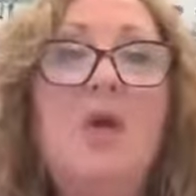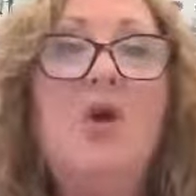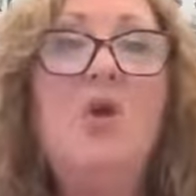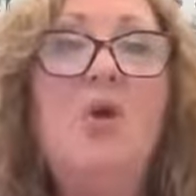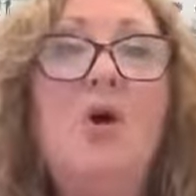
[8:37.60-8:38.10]

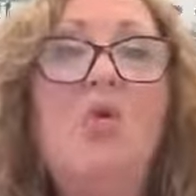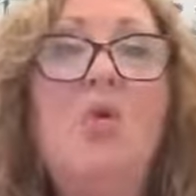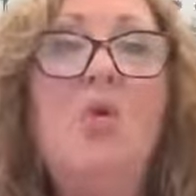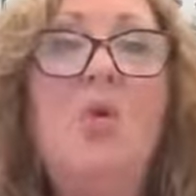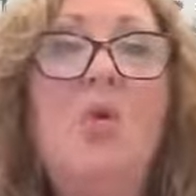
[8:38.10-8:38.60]
You are not
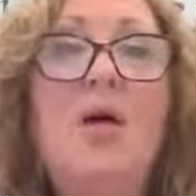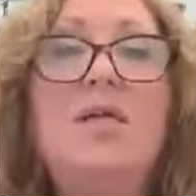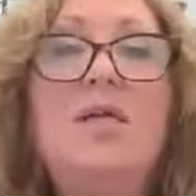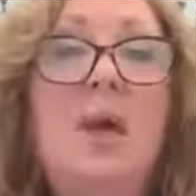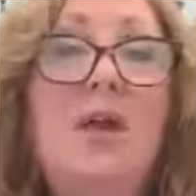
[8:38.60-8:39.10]
required
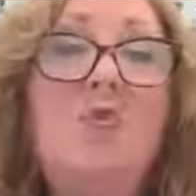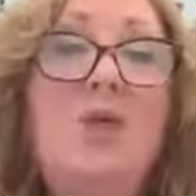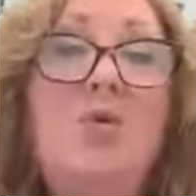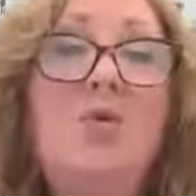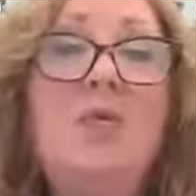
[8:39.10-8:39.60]
to make
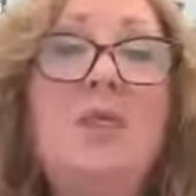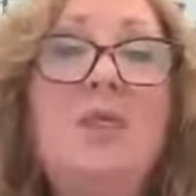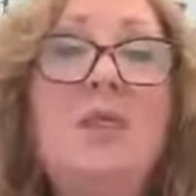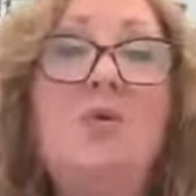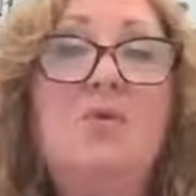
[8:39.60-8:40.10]
records
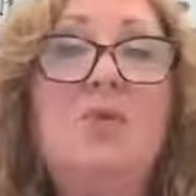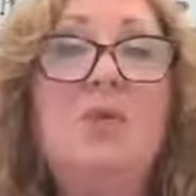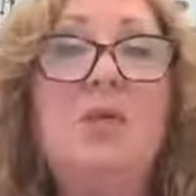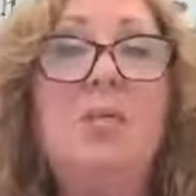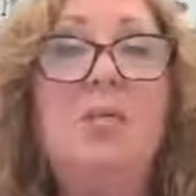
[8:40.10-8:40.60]
in order
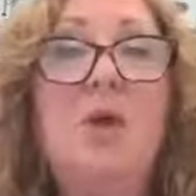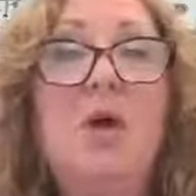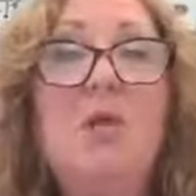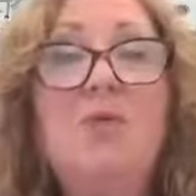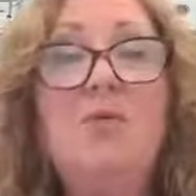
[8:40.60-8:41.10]
to comply
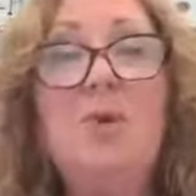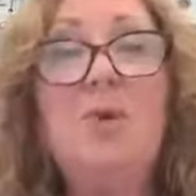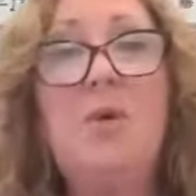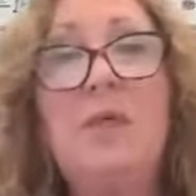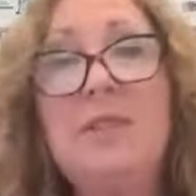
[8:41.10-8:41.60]
with the
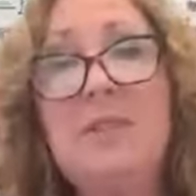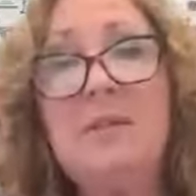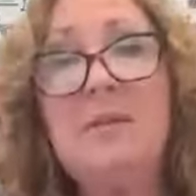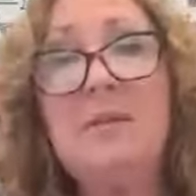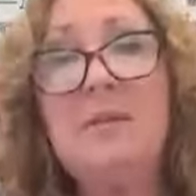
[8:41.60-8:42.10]
request.
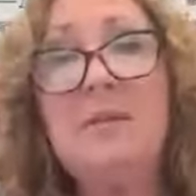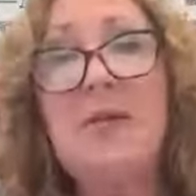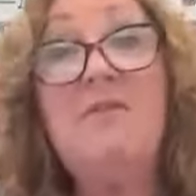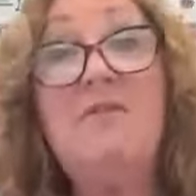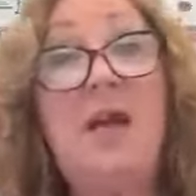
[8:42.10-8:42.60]

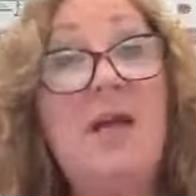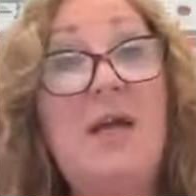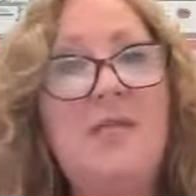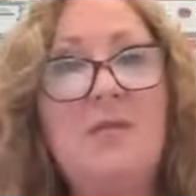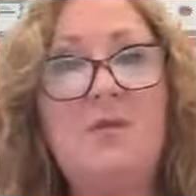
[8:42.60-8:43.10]
In
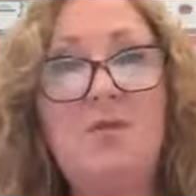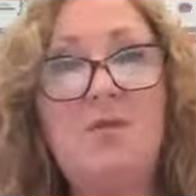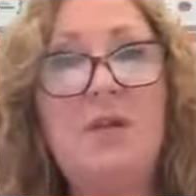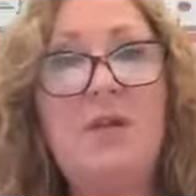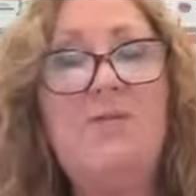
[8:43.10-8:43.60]
fact, as I've
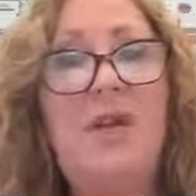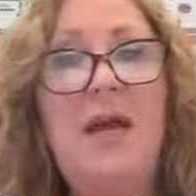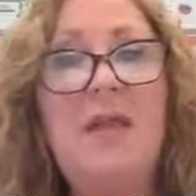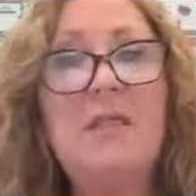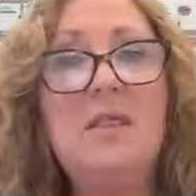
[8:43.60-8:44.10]
already
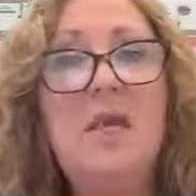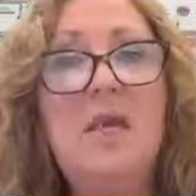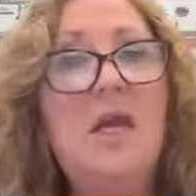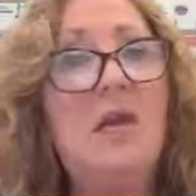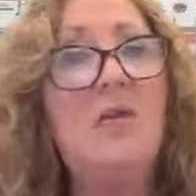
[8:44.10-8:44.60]
flagged,
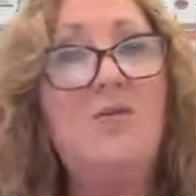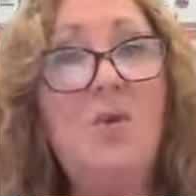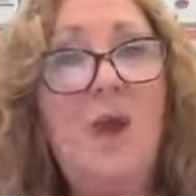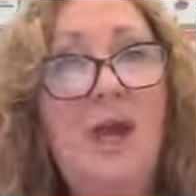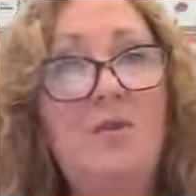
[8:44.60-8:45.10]
if you
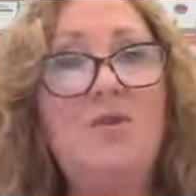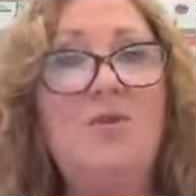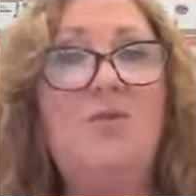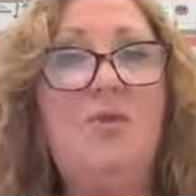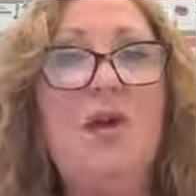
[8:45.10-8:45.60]
have to
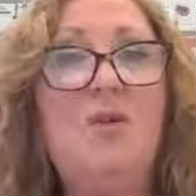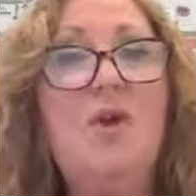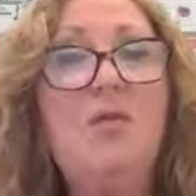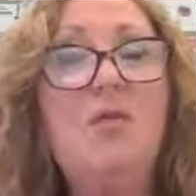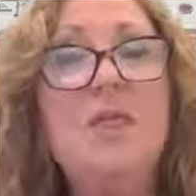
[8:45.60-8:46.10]
create
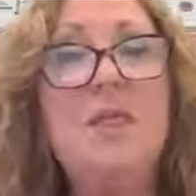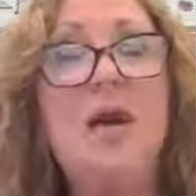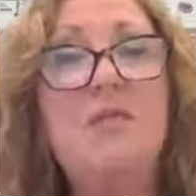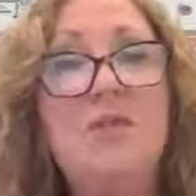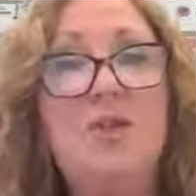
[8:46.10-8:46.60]
records
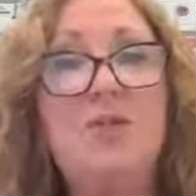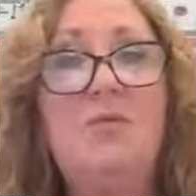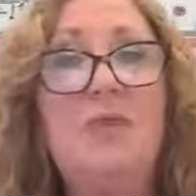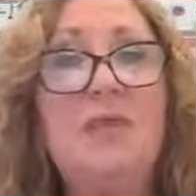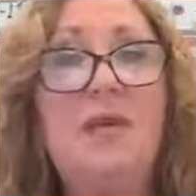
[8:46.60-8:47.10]
after you
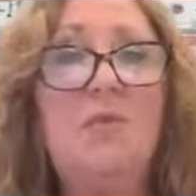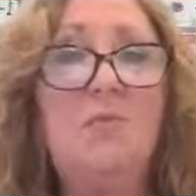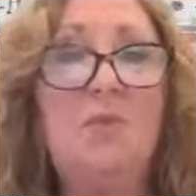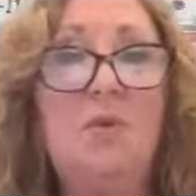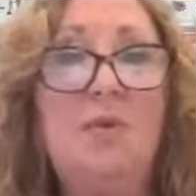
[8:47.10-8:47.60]
receive a
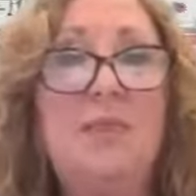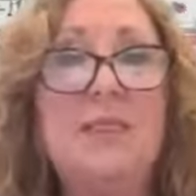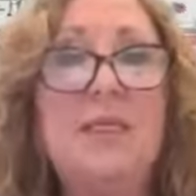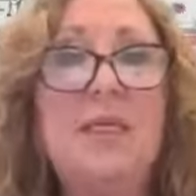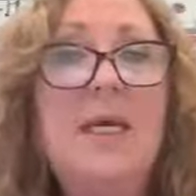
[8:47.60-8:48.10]

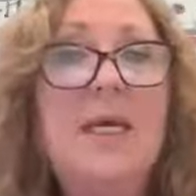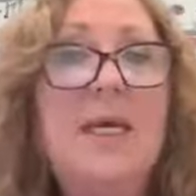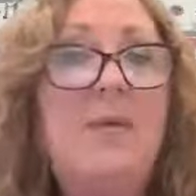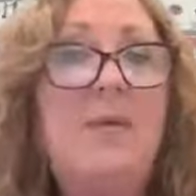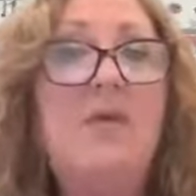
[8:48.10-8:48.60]
request,
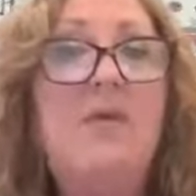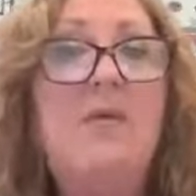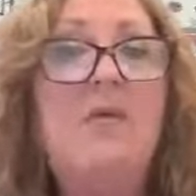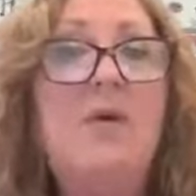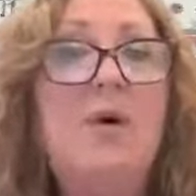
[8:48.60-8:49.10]
then you
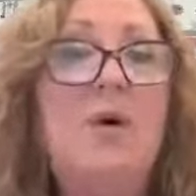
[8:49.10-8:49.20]
have not